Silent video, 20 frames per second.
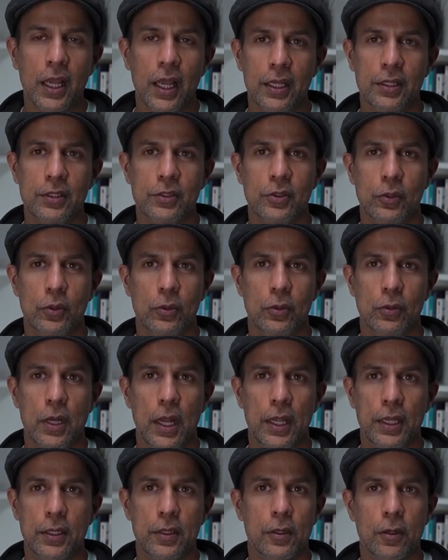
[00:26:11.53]
And so
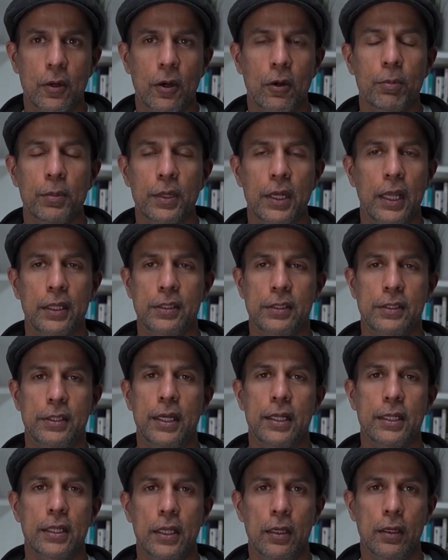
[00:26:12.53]
like you cannot be like
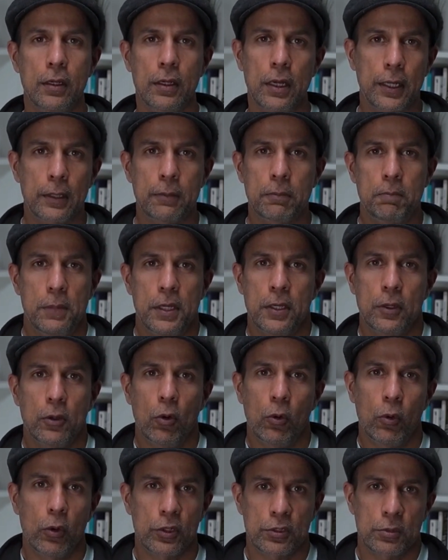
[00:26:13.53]
sitting there like being
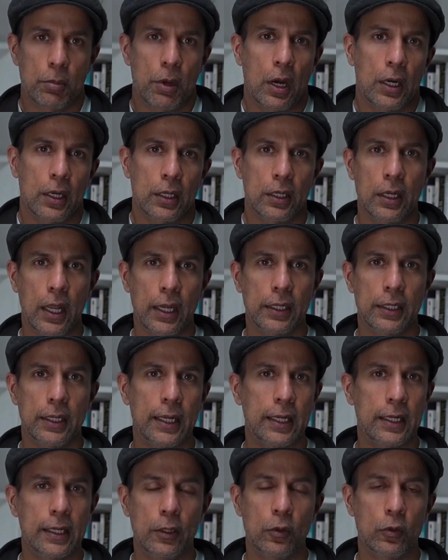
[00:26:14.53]
over smart and like
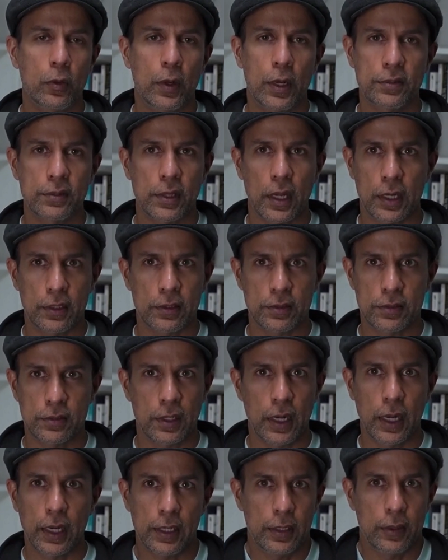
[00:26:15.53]
take 20 seconds,
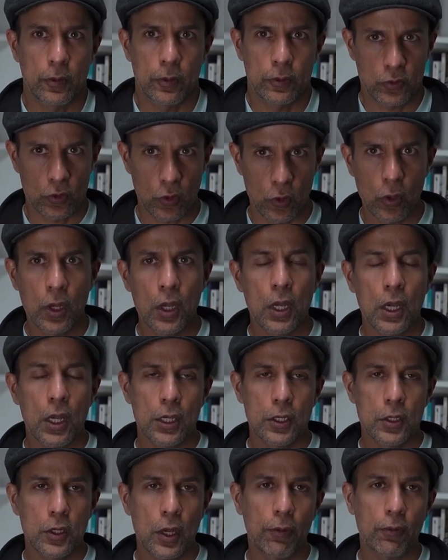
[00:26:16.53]
right? So
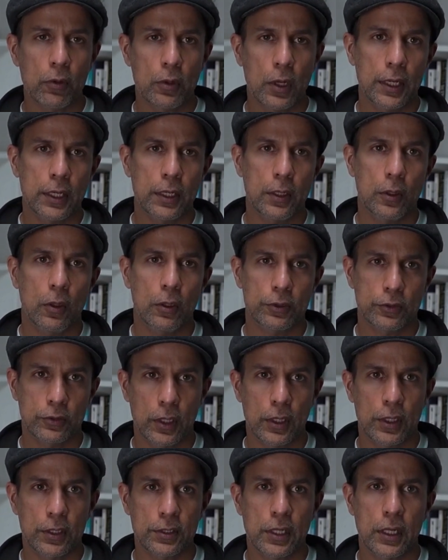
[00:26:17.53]
you have to like also
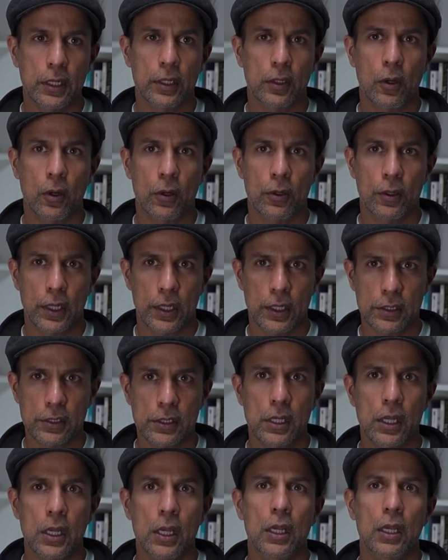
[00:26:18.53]
understand the
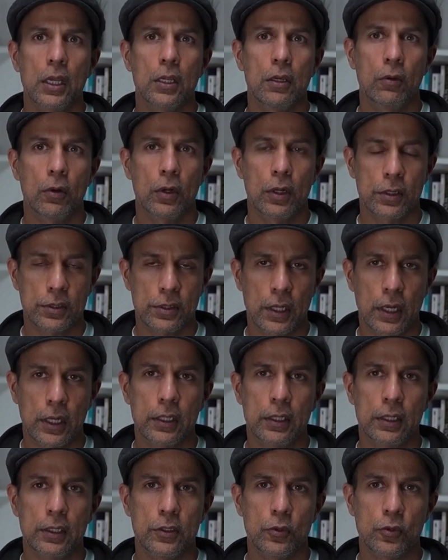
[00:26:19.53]
context. You have to
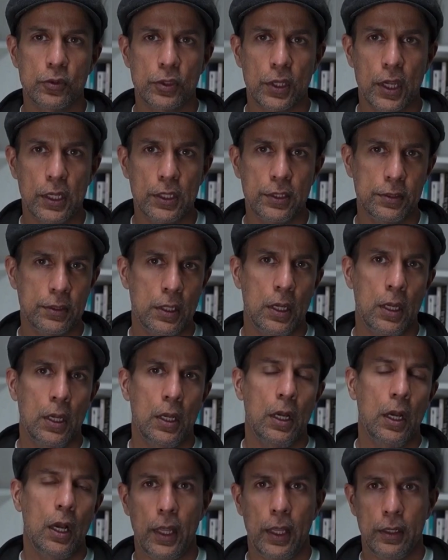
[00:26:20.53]
understand the use case,
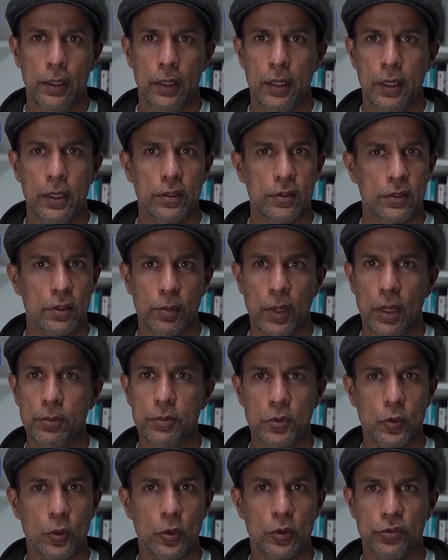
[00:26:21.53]
and
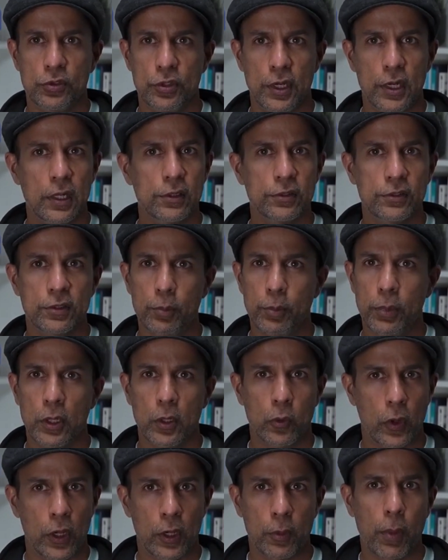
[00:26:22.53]
sometimes you do a real
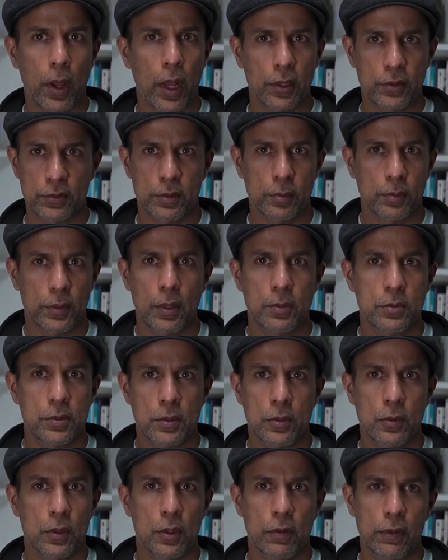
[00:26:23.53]
simple quick path. Sometimes
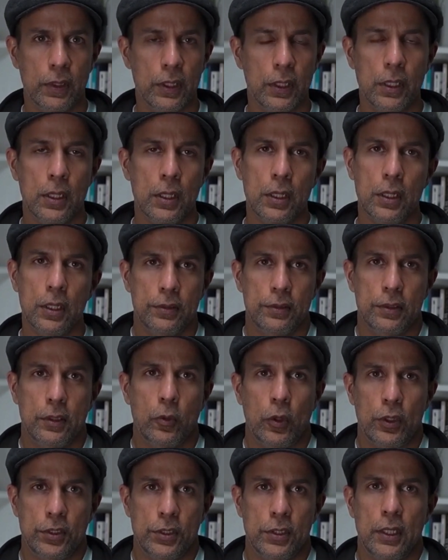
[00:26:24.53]
you don't even. It's a
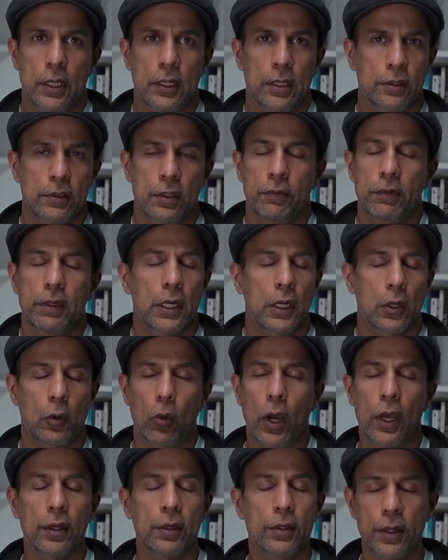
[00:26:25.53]
question that doesn't even
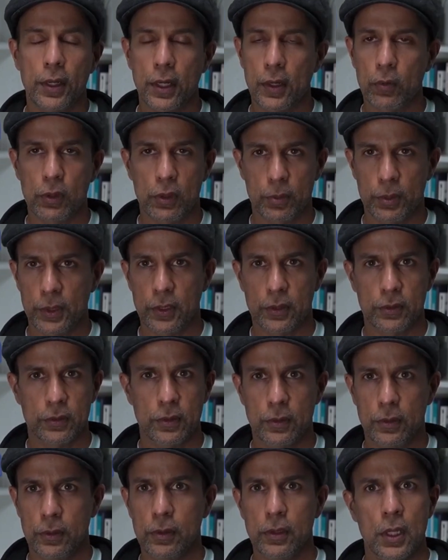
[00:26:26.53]
require retrieval because
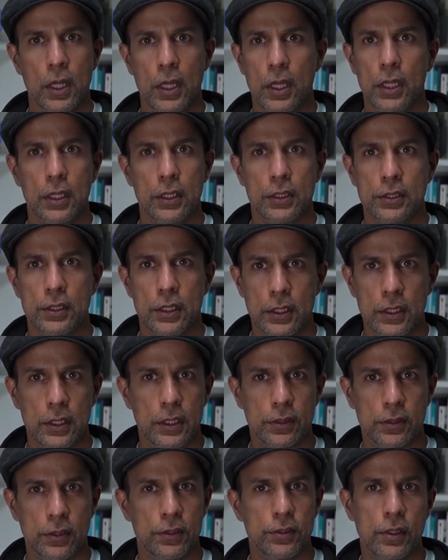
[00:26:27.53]
it's
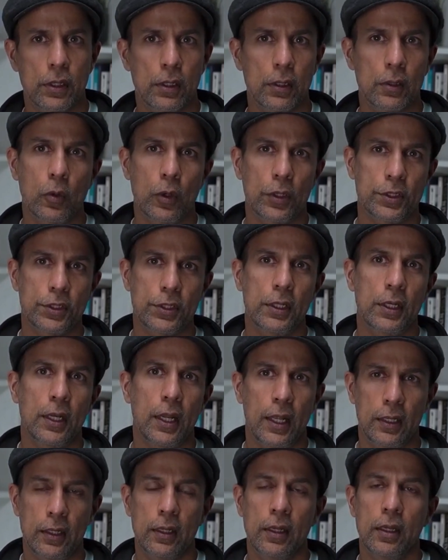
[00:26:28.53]
a general question
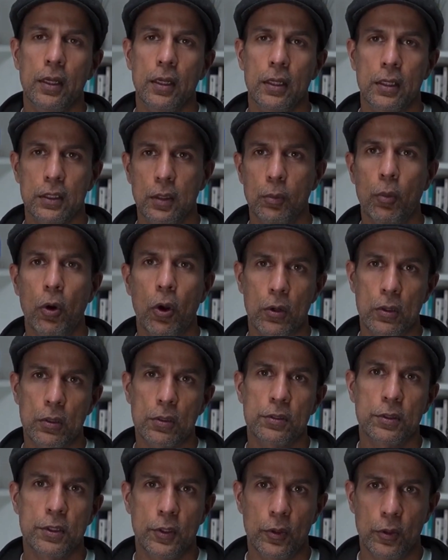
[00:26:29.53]
and the
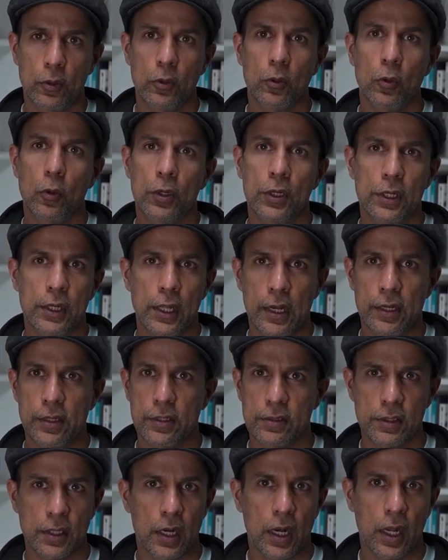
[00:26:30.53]
models, core
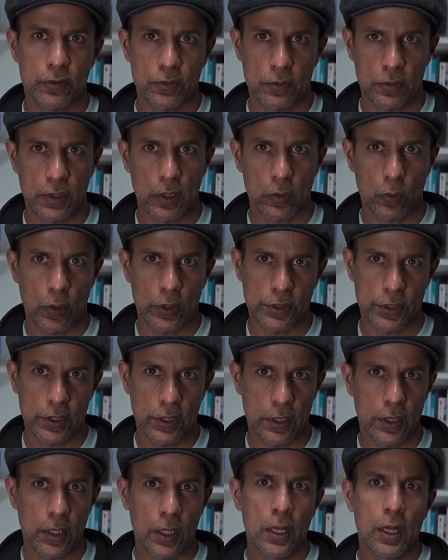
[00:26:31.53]
intelligence can answer that
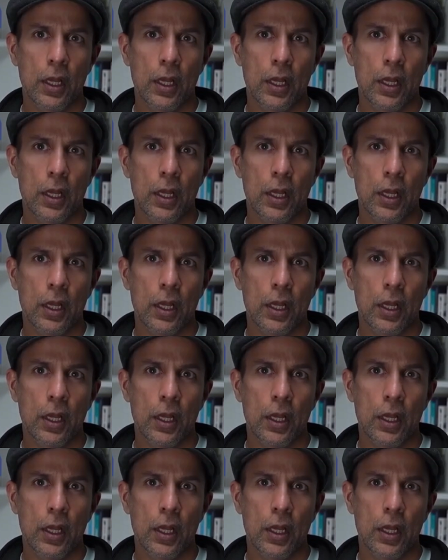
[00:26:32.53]
question.